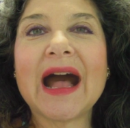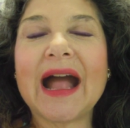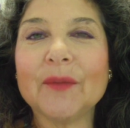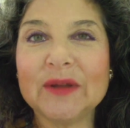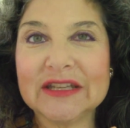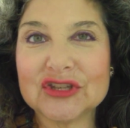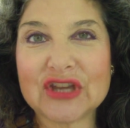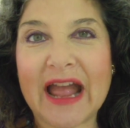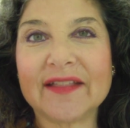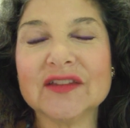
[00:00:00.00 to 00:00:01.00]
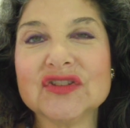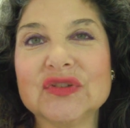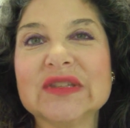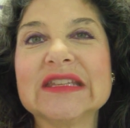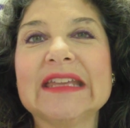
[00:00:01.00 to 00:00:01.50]
I want to challenge
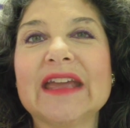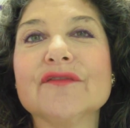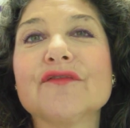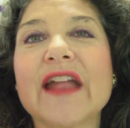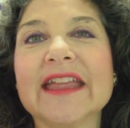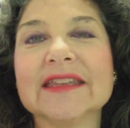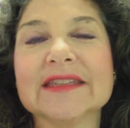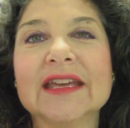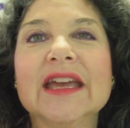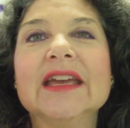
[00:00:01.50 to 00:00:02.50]
you today, friend,